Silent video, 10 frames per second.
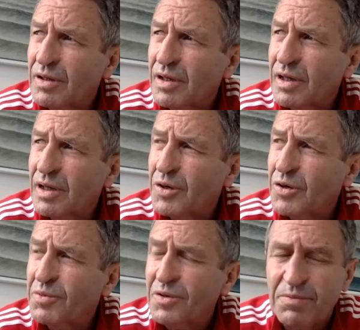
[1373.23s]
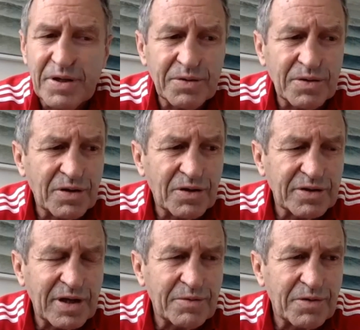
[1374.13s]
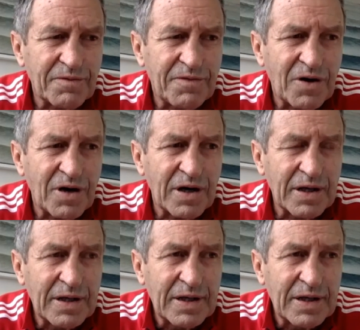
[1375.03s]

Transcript: Hooper and Beale and guys like that were on fire.